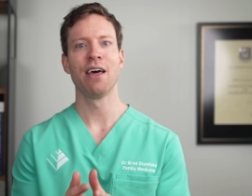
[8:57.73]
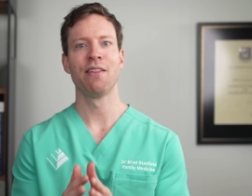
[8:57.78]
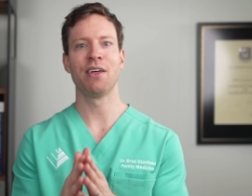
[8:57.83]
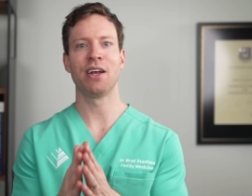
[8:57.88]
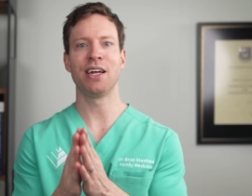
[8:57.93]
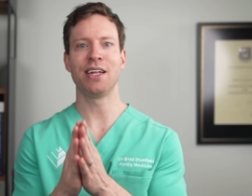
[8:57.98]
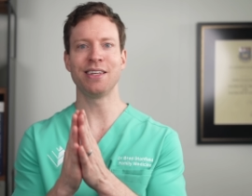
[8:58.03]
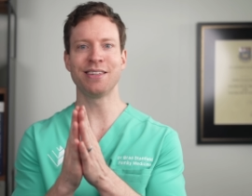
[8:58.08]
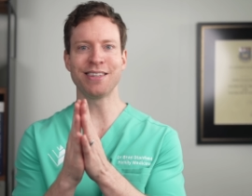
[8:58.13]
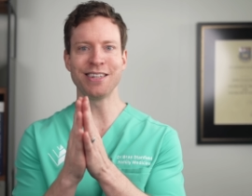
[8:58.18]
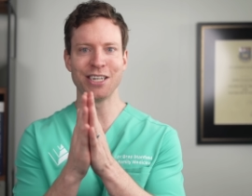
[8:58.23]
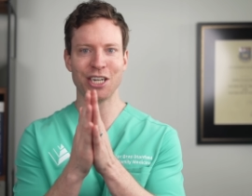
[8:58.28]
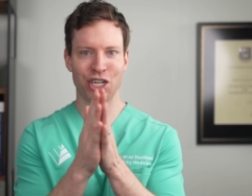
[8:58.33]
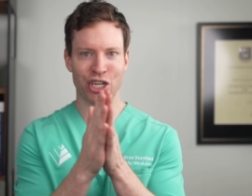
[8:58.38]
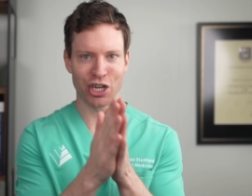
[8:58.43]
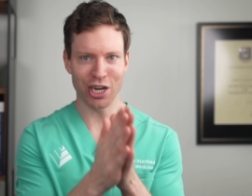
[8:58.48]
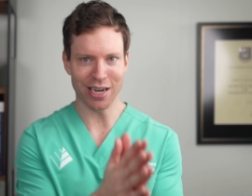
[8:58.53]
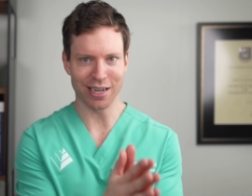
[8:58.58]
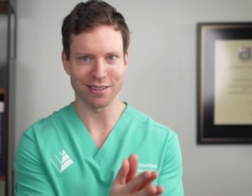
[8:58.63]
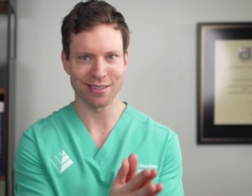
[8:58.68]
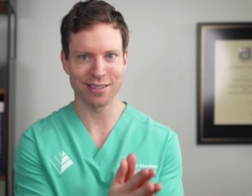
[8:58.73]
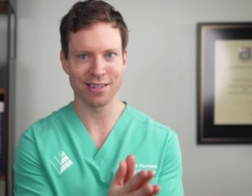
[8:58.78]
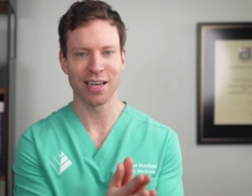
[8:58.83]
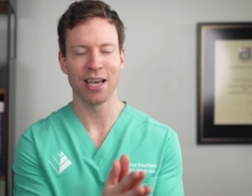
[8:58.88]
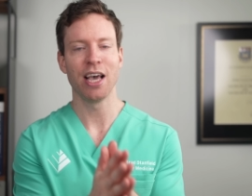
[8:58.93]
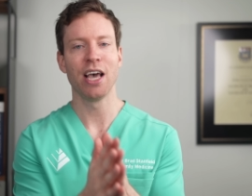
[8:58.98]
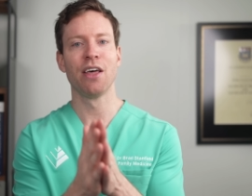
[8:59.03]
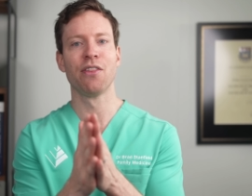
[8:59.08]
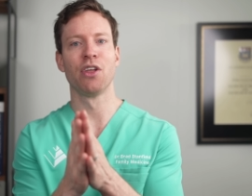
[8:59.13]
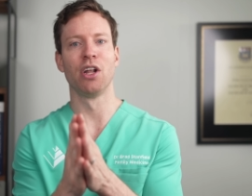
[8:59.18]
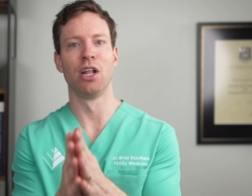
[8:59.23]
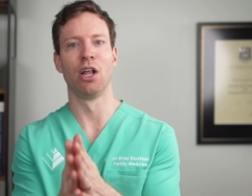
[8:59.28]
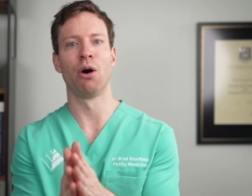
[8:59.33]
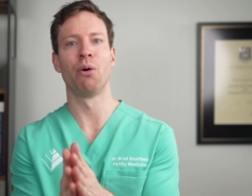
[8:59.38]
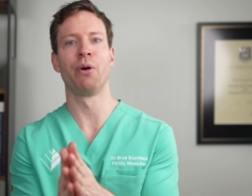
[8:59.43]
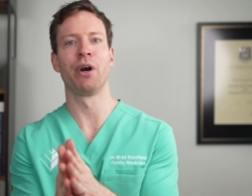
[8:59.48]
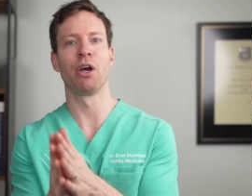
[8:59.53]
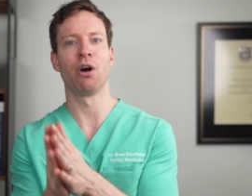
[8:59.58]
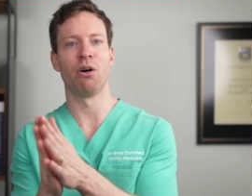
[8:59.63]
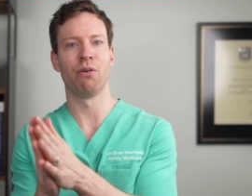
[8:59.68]
that it isn't just the
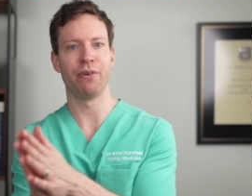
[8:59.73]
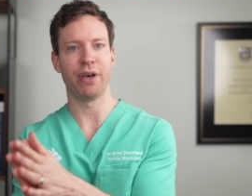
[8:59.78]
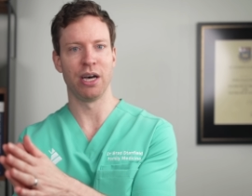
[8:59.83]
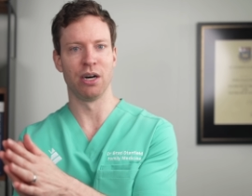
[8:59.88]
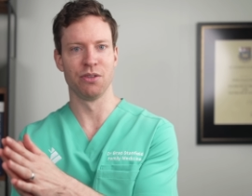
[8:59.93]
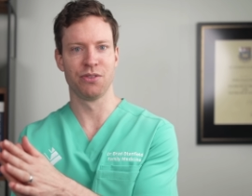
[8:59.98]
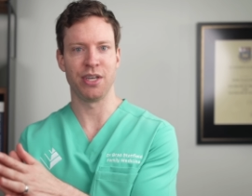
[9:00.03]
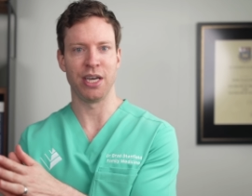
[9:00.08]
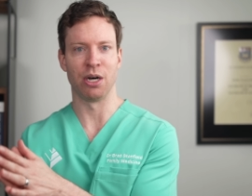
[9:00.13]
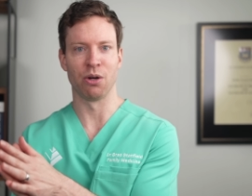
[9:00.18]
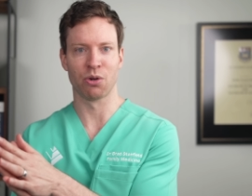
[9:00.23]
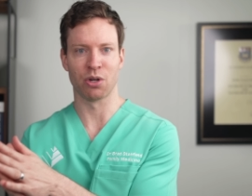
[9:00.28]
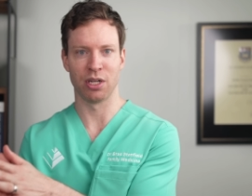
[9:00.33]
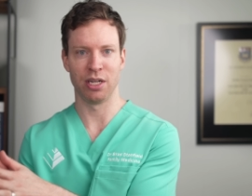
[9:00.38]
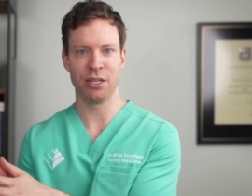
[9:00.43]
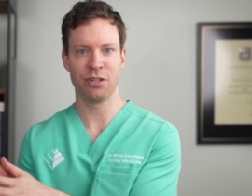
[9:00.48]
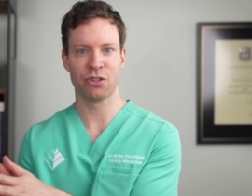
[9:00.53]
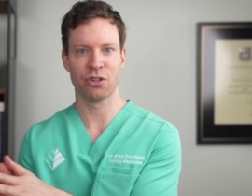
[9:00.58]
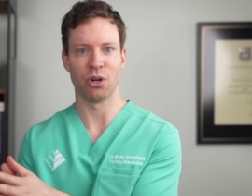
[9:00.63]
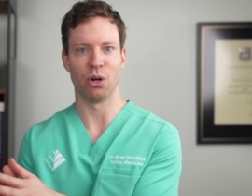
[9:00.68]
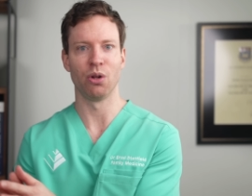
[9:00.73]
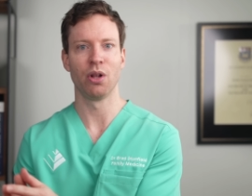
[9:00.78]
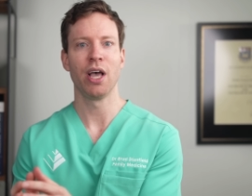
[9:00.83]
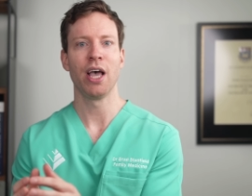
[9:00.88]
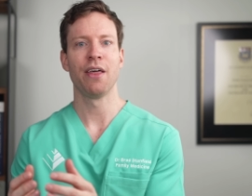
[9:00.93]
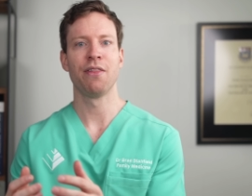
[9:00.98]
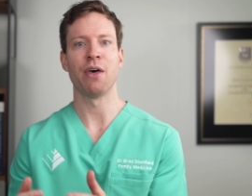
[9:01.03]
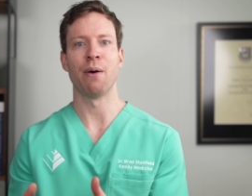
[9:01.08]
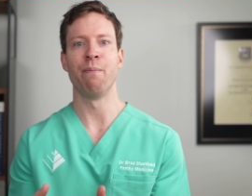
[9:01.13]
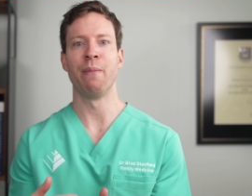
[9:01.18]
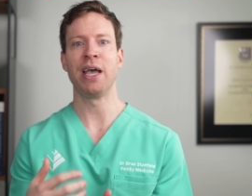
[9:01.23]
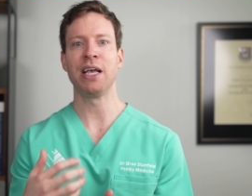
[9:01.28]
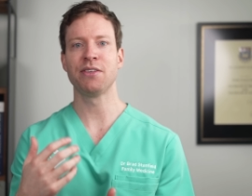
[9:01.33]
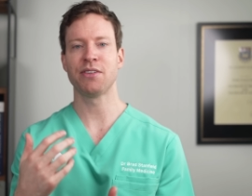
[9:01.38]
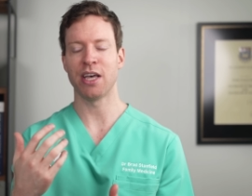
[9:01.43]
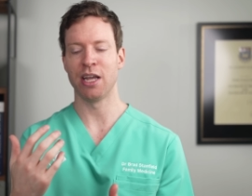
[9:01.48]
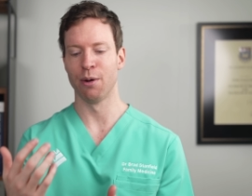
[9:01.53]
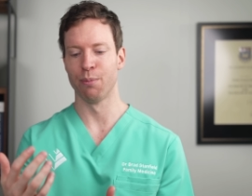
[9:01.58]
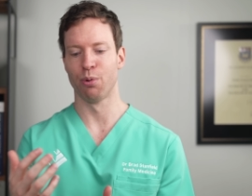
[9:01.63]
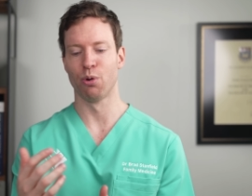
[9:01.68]
lowering of L D L cholesterol that makes
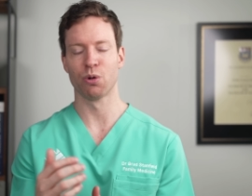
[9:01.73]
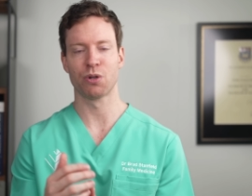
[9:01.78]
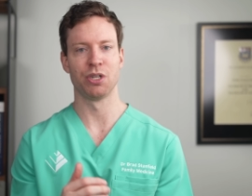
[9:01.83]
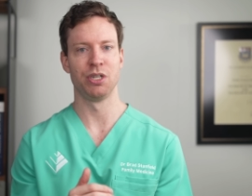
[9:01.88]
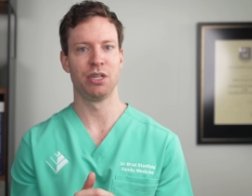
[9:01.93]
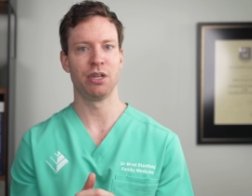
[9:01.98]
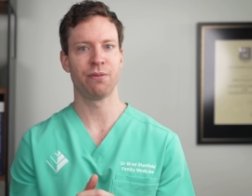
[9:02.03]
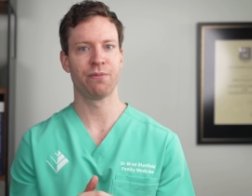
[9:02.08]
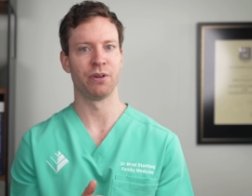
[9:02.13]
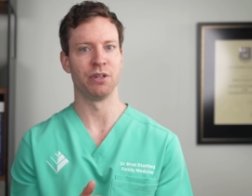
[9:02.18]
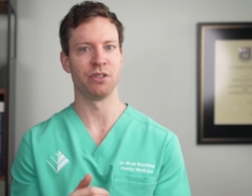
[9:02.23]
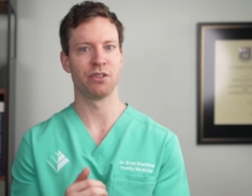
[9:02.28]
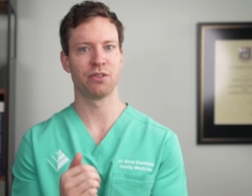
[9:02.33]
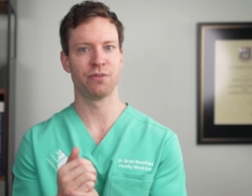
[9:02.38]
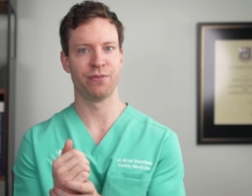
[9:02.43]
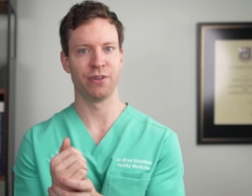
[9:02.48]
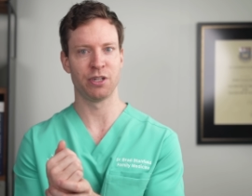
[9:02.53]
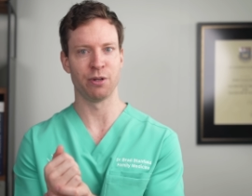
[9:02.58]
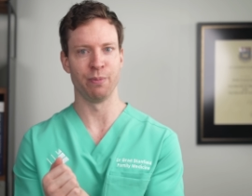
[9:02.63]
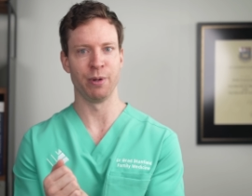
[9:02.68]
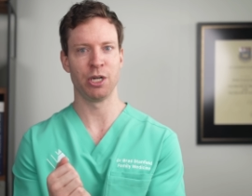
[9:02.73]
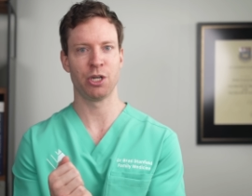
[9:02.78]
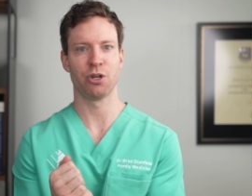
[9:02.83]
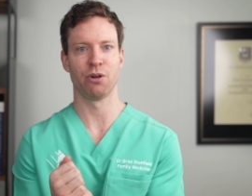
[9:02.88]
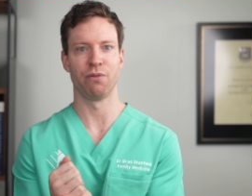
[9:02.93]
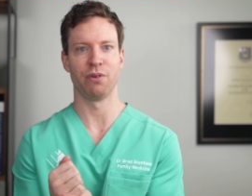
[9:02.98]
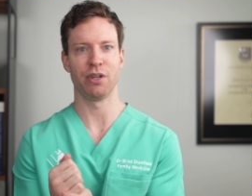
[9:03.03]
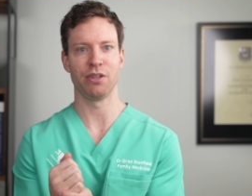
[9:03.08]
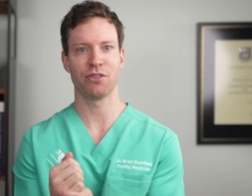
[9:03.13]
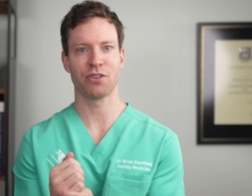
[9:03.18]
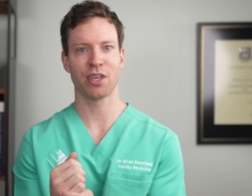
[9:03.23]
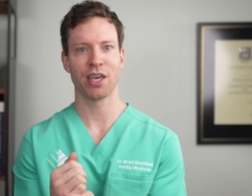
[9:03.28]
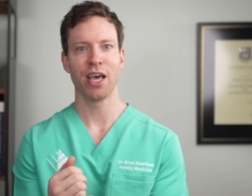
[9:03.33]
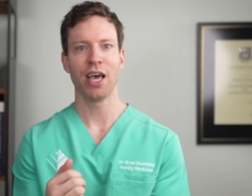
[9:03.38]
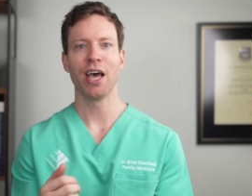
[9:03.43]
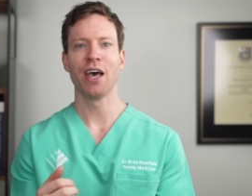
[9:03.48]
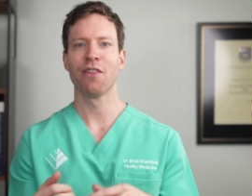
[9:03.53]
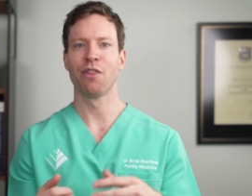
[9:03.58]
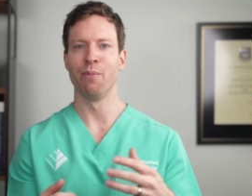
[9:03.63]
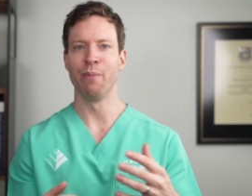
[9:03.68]
an important difference for dementia risk.
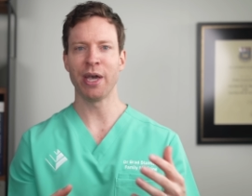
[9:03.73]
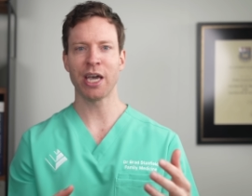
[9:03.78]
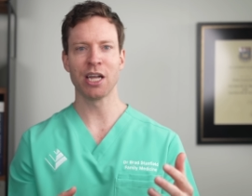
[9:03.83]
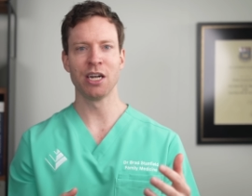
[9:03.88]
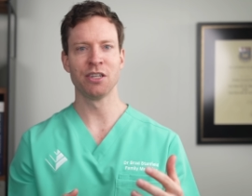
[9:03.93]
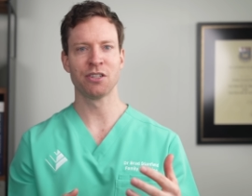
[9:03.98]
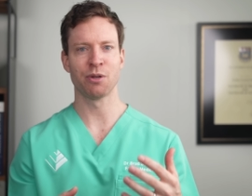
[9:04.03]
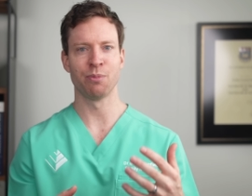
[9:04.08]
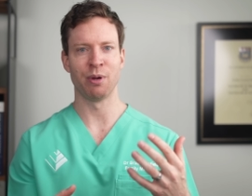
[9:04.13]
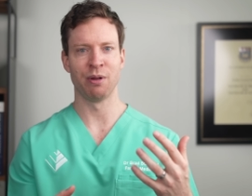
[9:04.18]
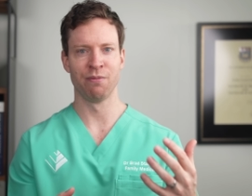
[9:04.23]
The mechanism